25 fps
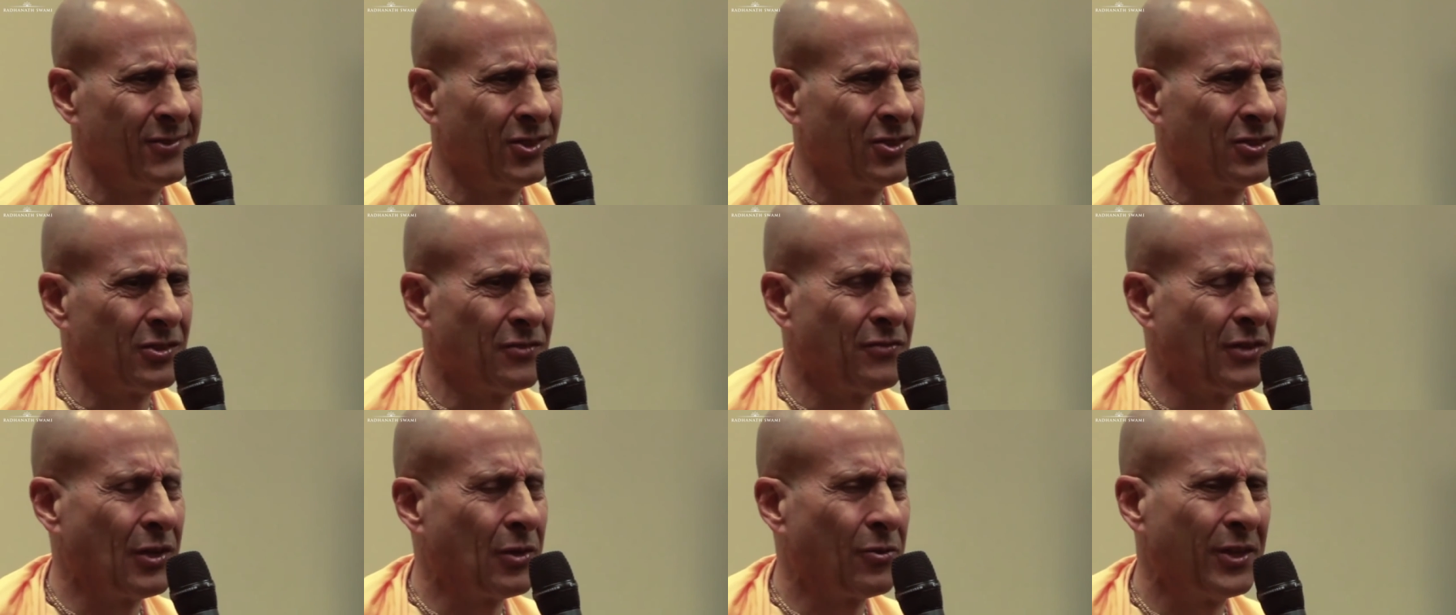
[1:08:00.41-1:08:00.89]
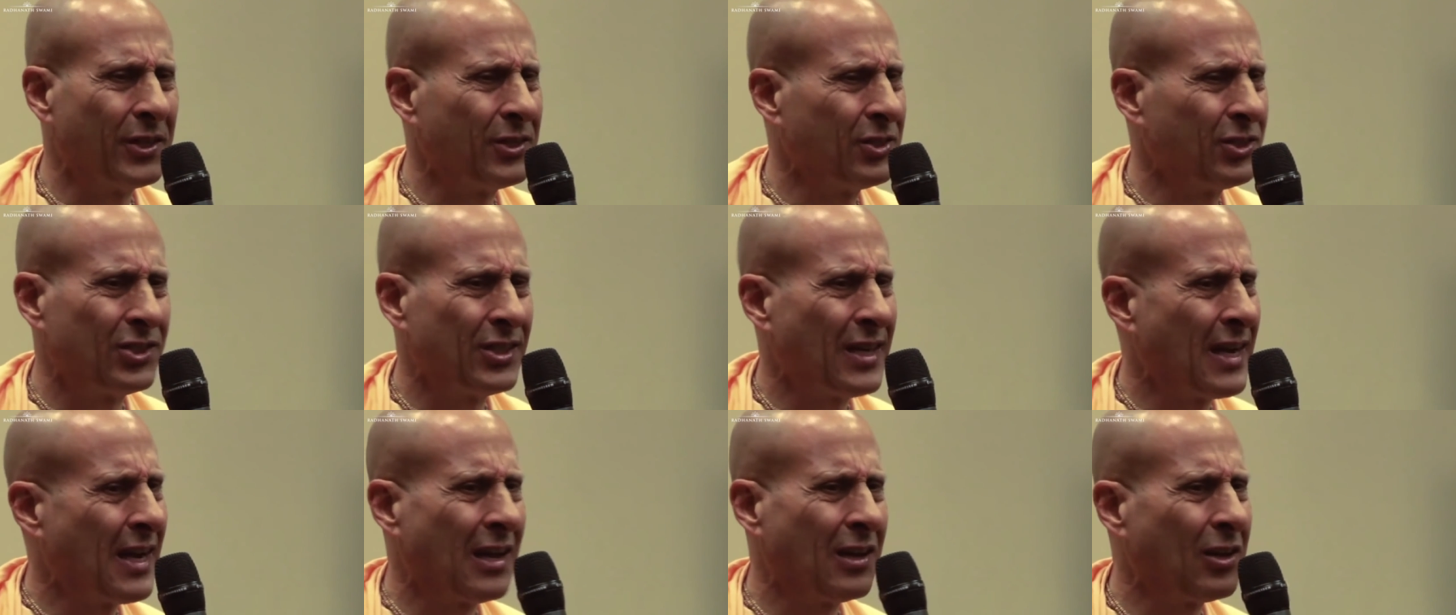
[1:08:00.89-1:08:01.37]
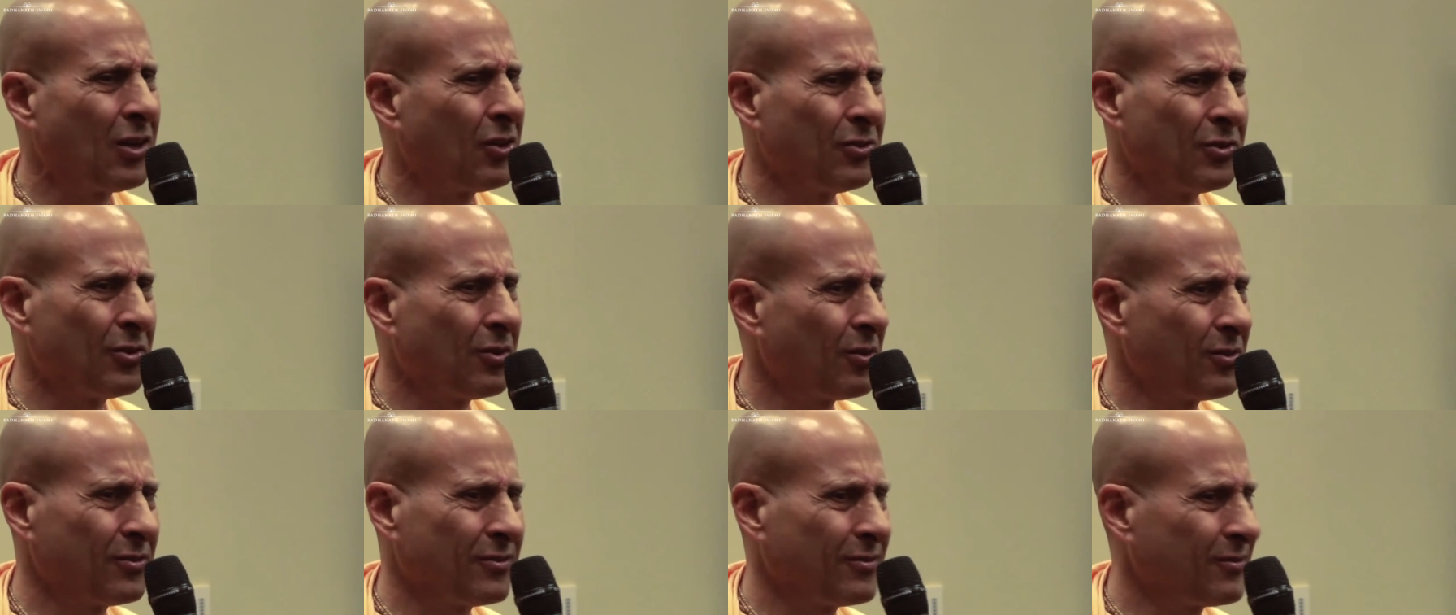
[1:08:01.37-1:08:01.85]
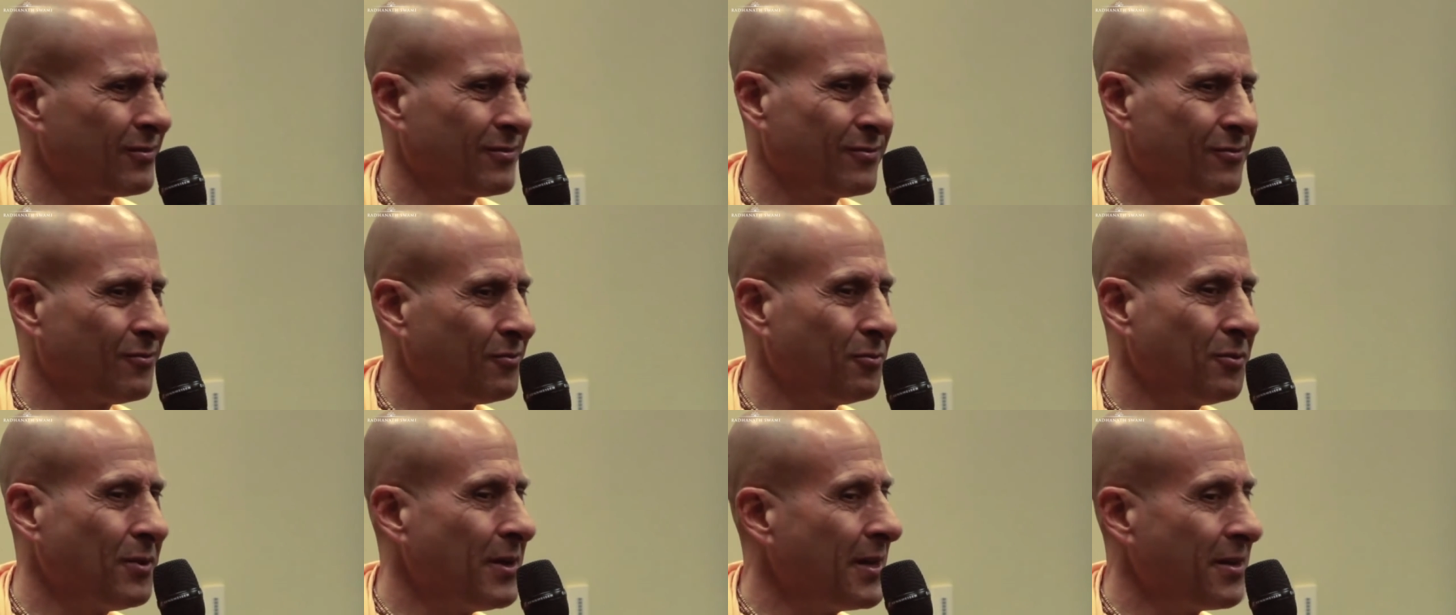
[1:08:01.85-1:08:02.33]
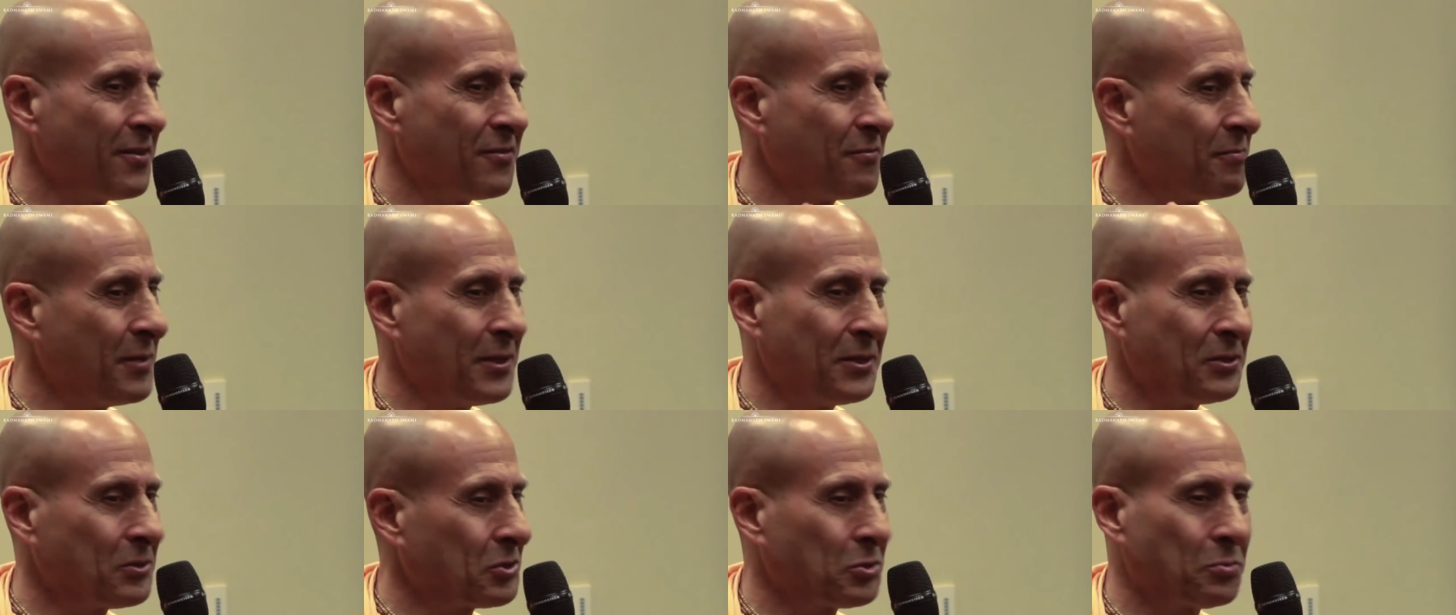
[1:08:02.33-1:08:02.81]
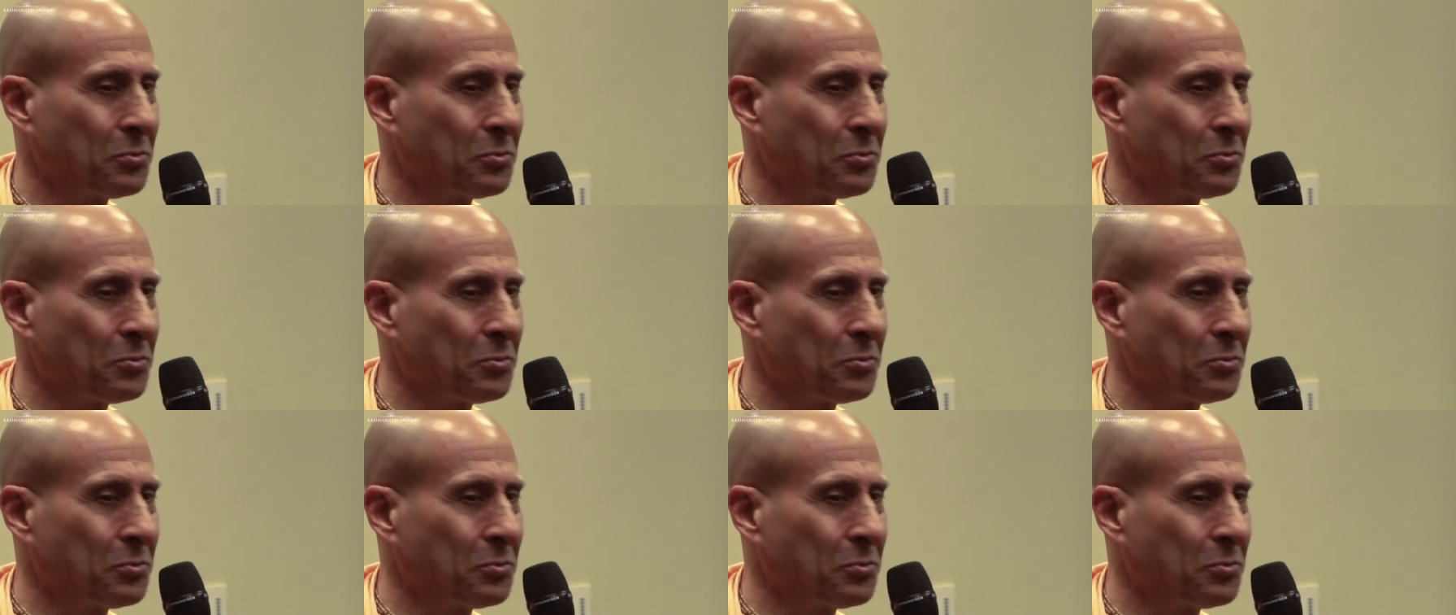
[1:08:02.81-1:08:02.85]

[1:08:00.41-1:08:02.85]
It's a very shallow way of being